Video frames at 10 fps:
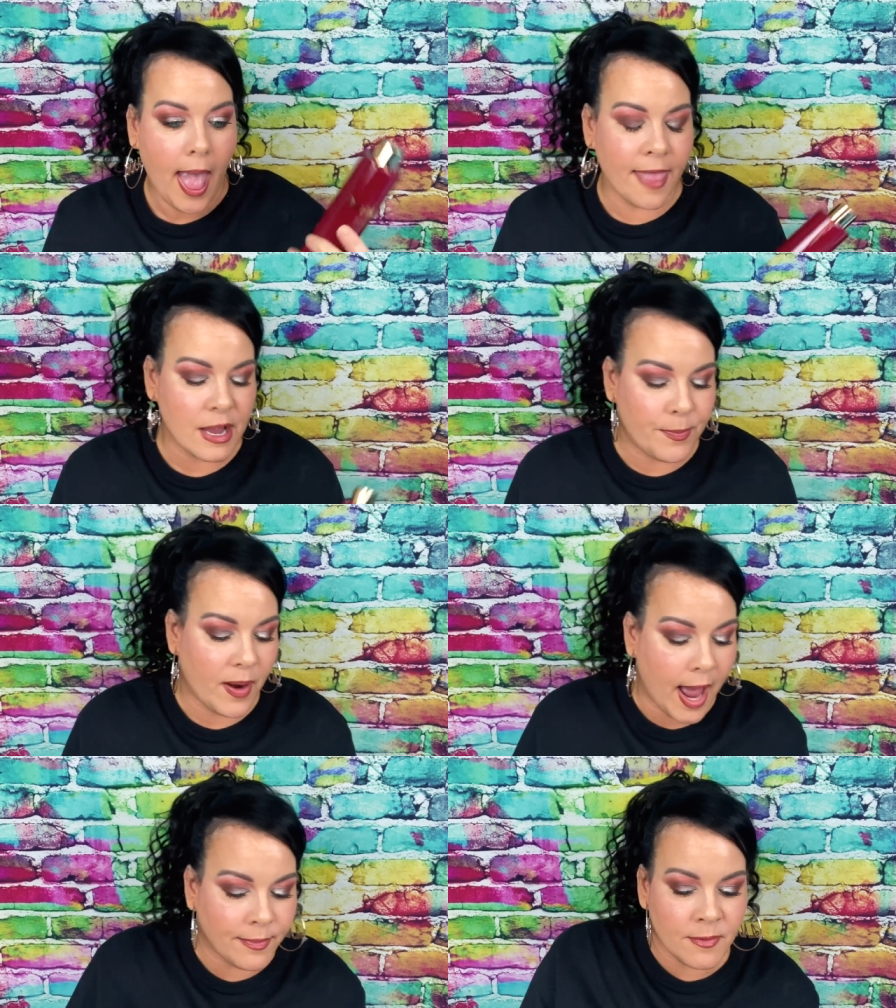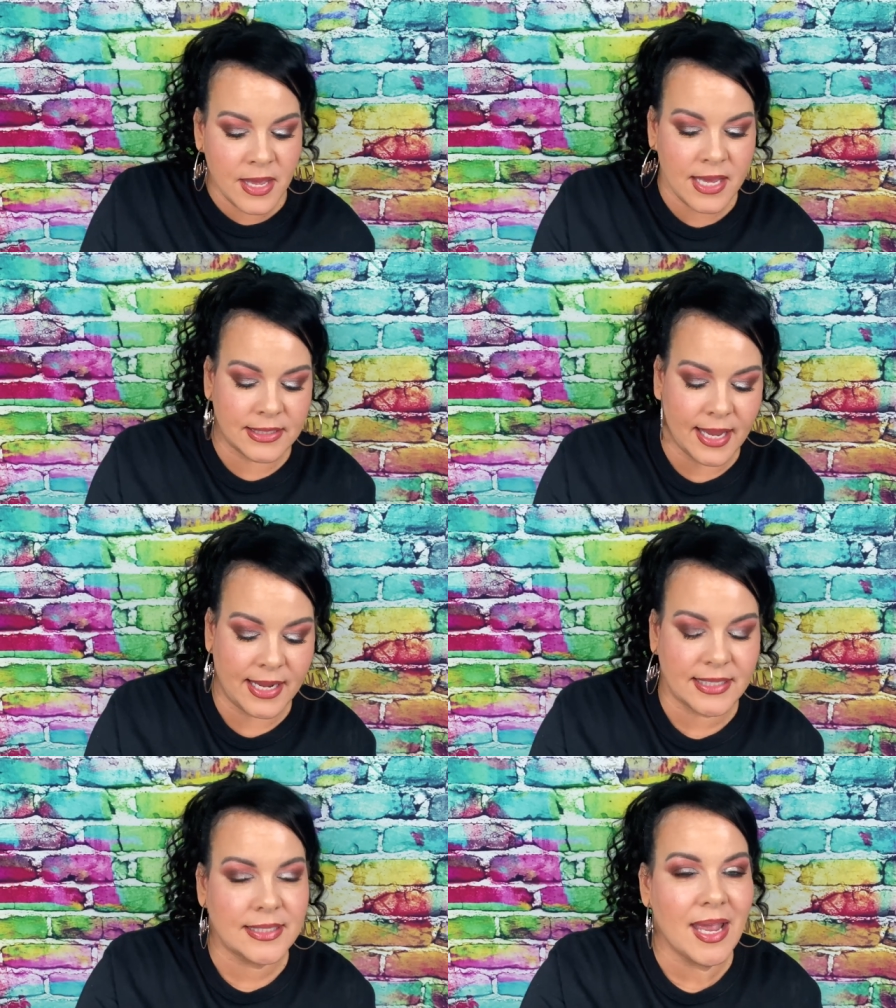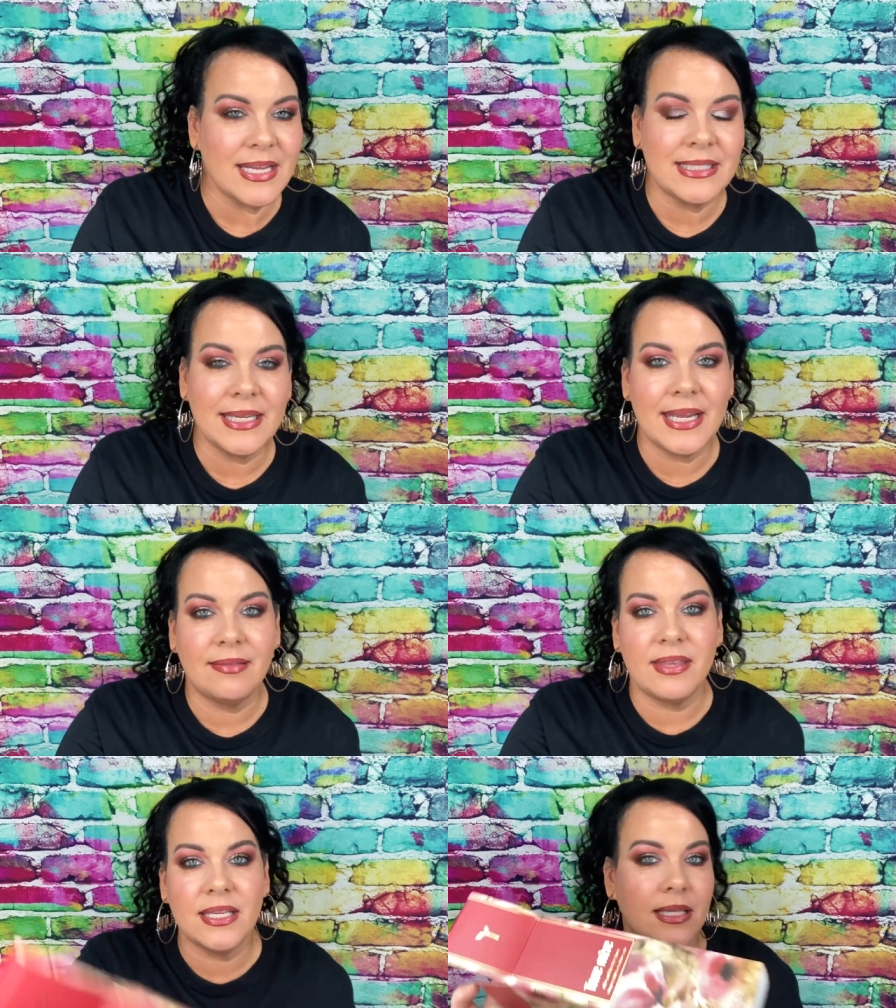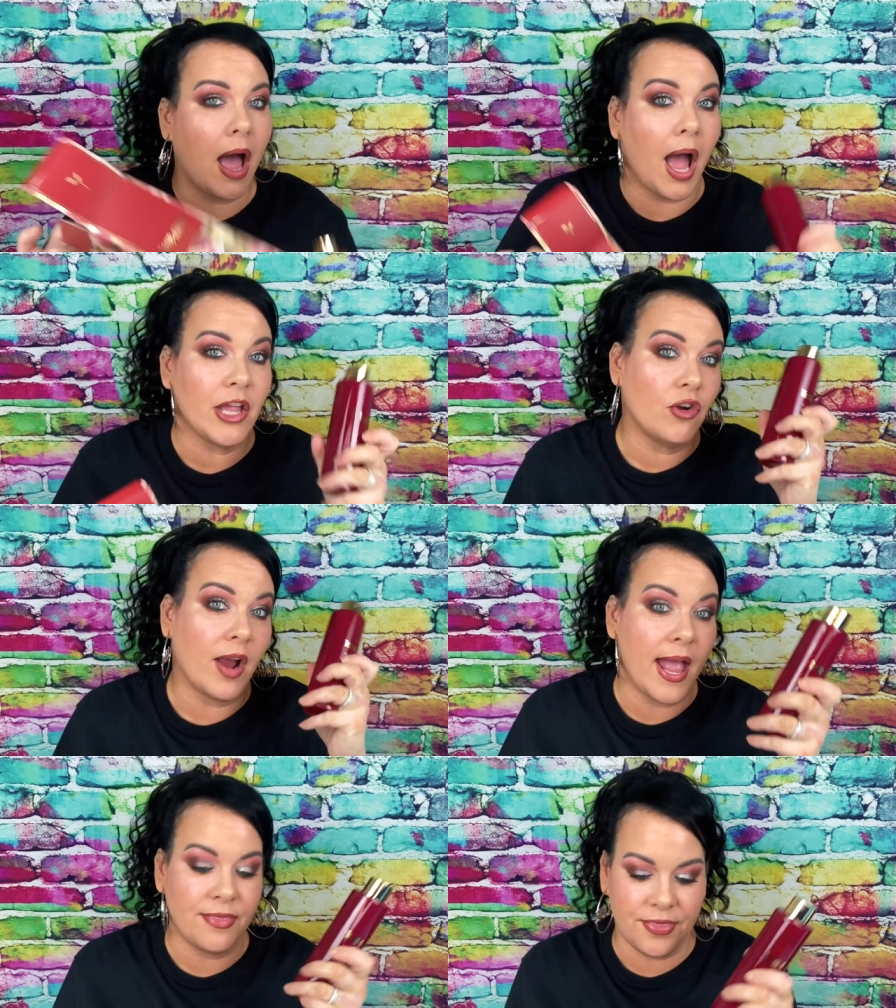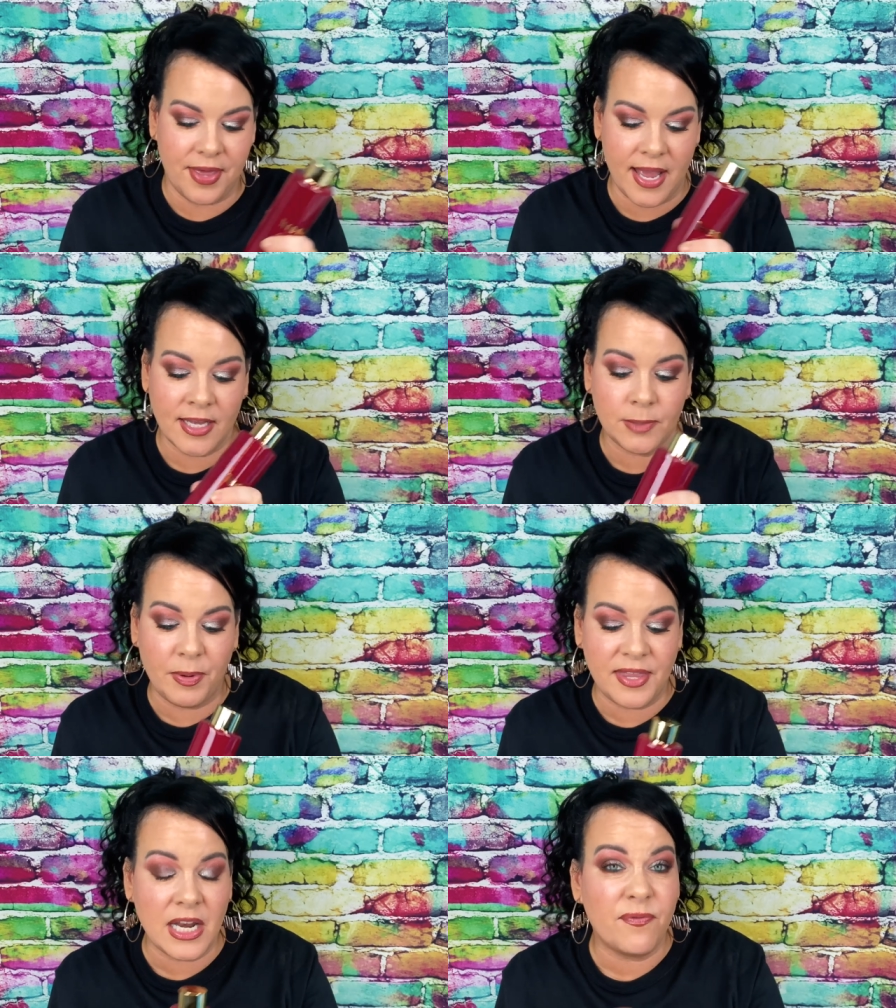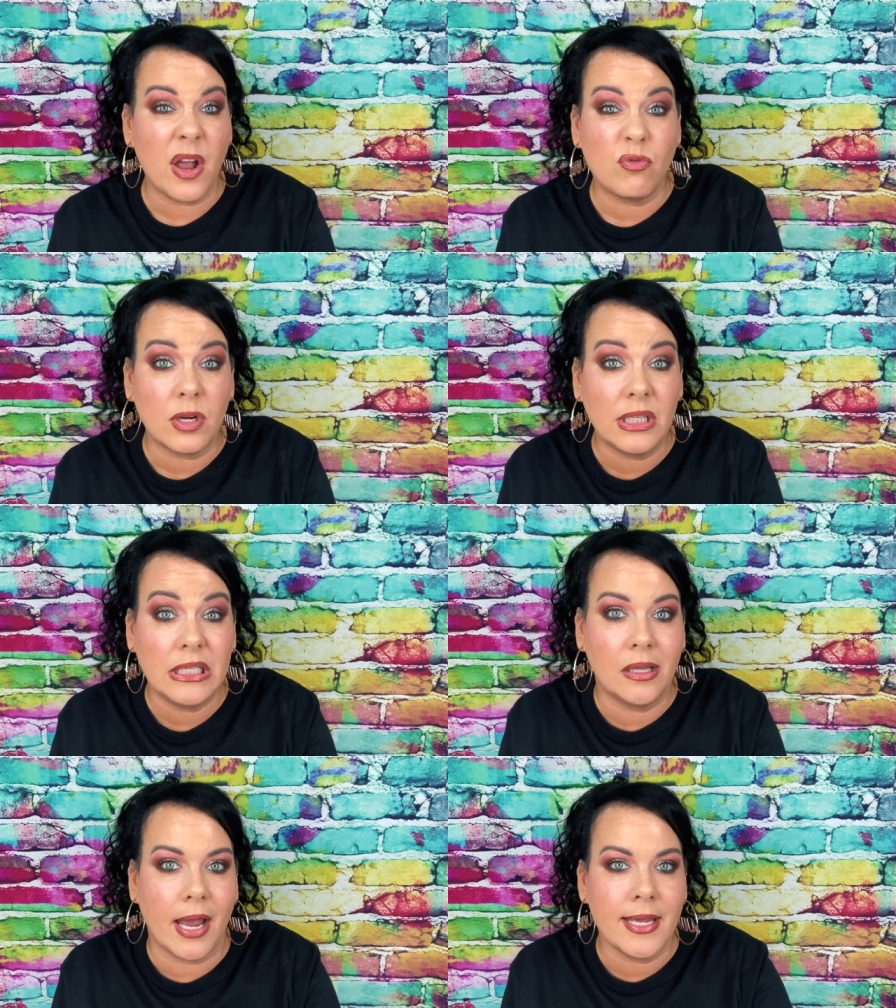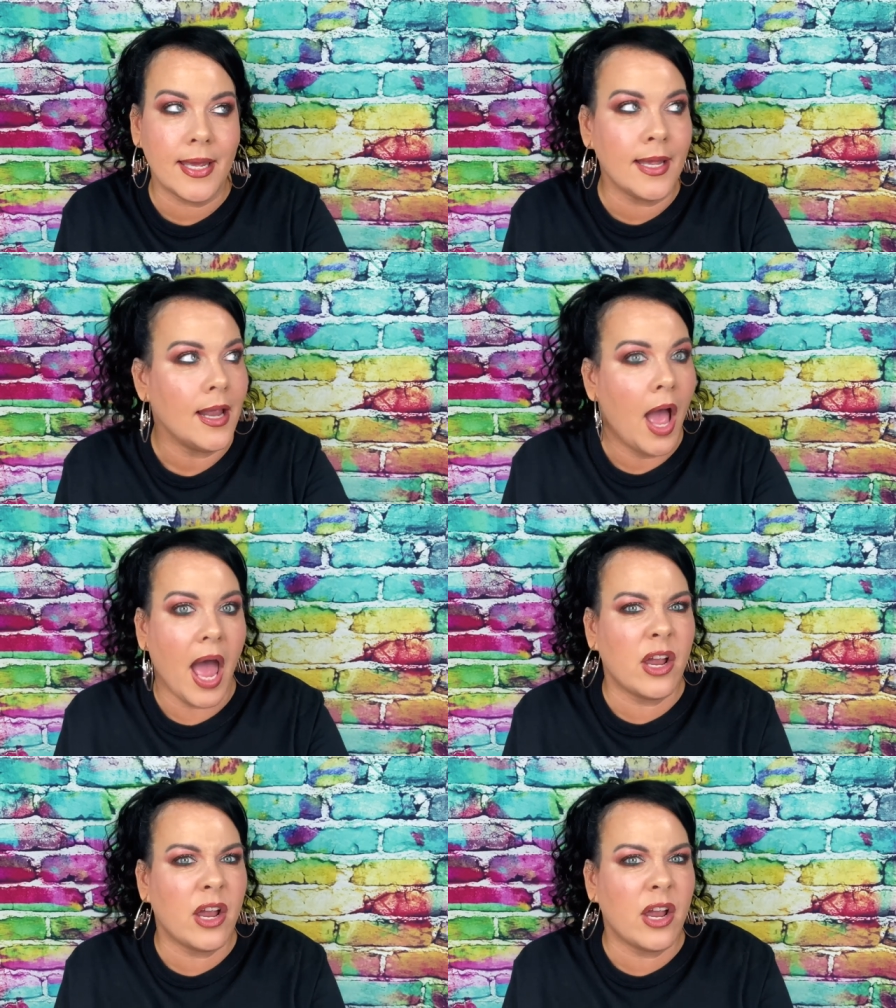And the problem is, like, it's nice to get these higher end things, but then if I really like it,